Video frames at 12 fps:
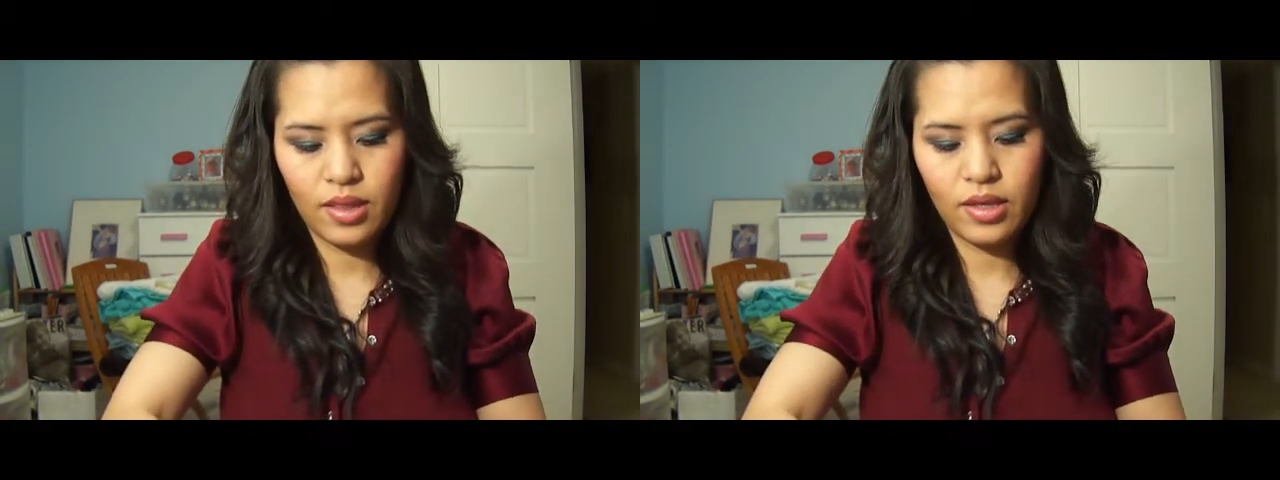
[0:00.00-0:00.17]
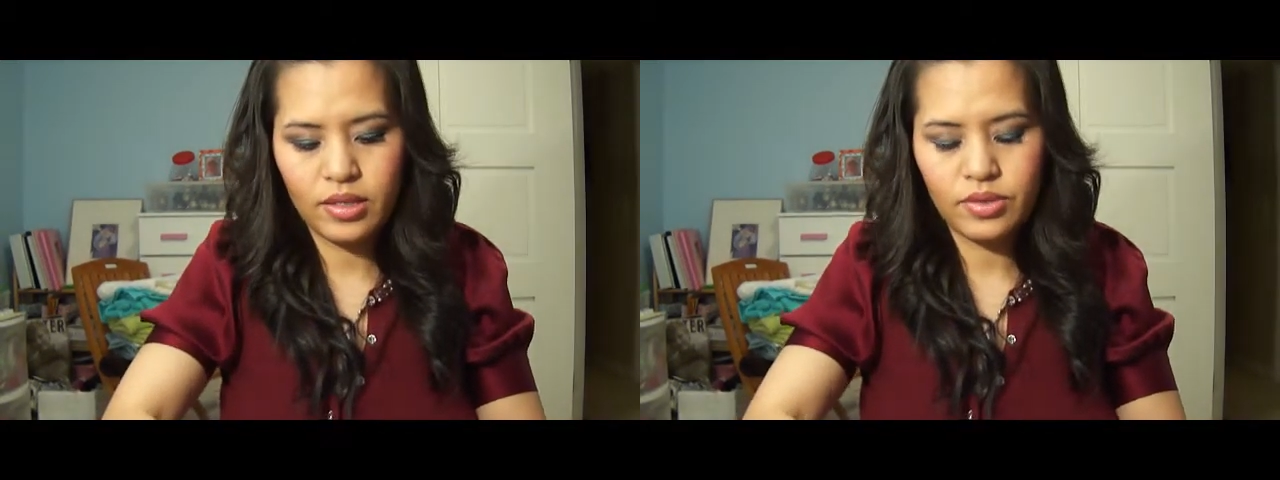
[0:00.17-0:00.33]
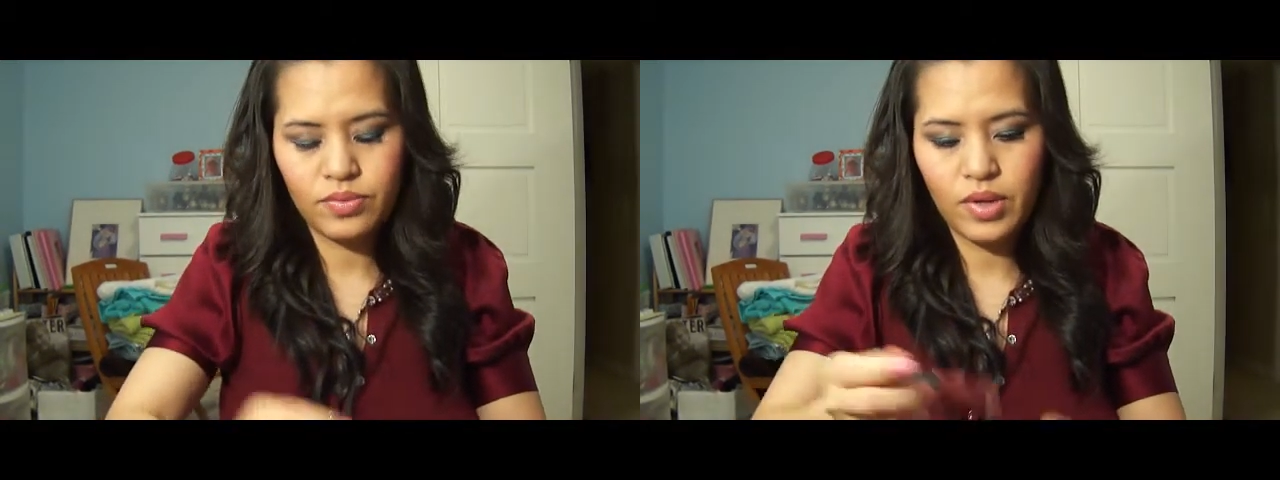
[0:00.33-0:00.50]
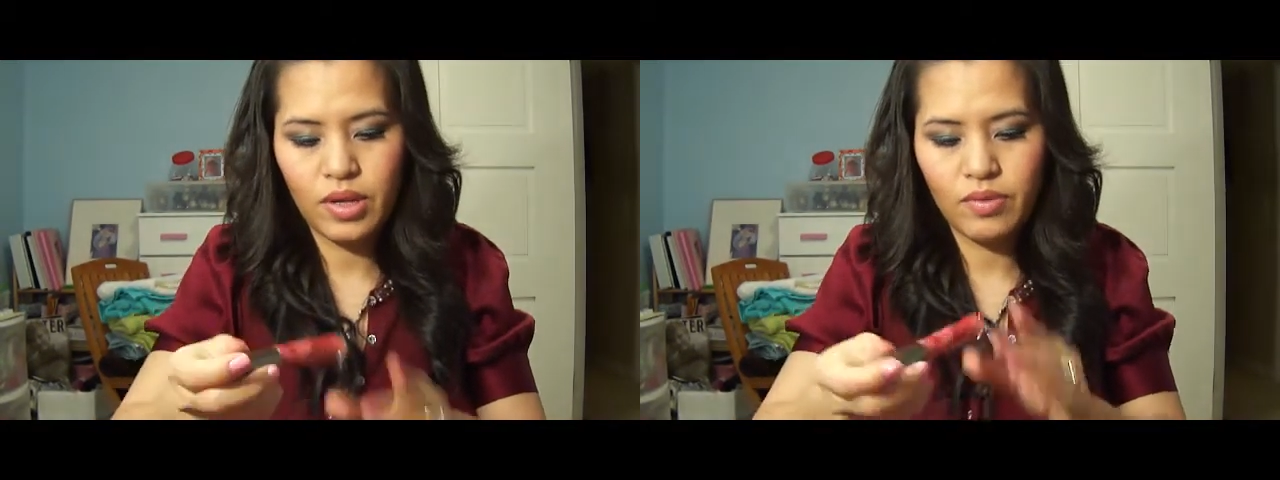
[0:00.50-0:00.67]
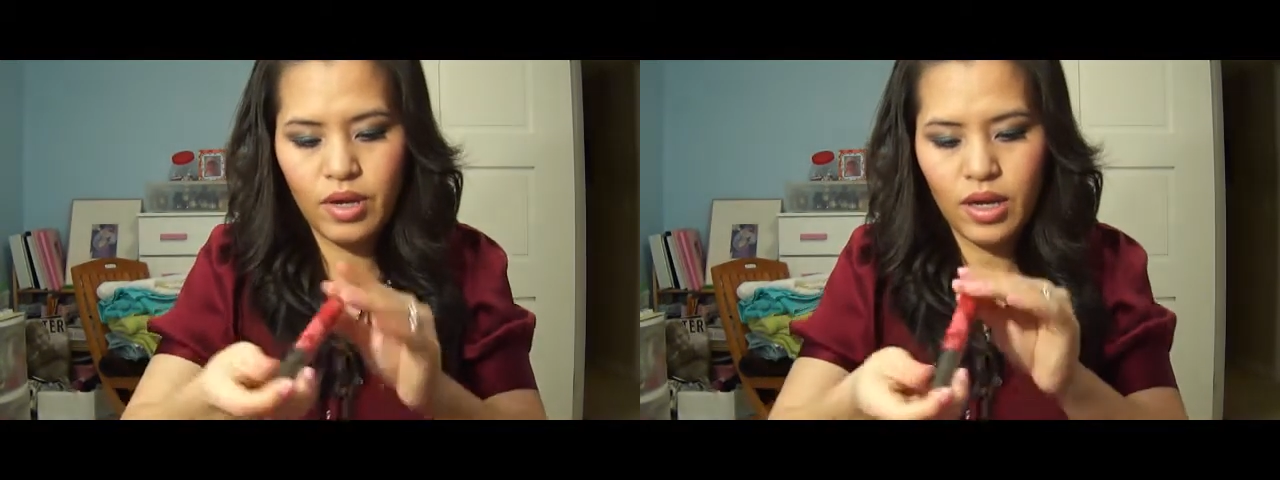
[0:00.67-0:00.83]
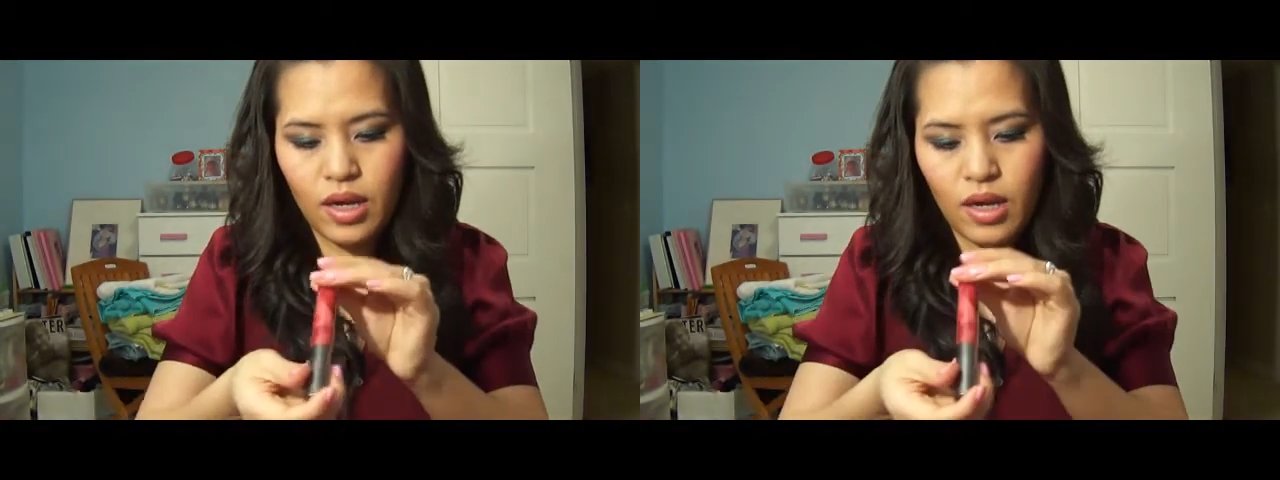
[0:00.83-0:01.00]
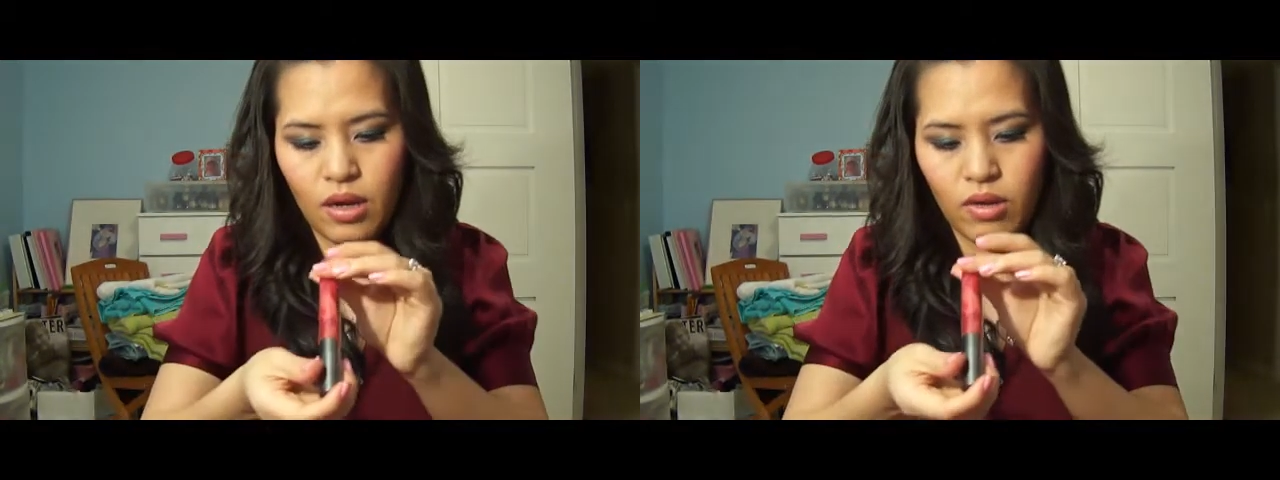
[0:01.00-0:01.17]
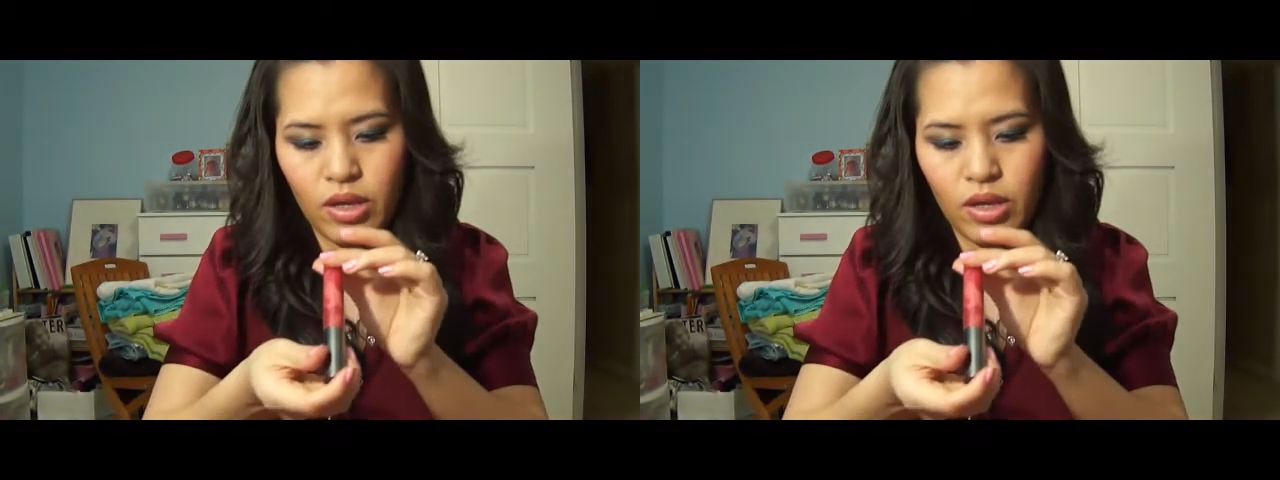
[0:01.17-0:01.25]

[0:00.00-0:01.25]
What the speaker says: this one right here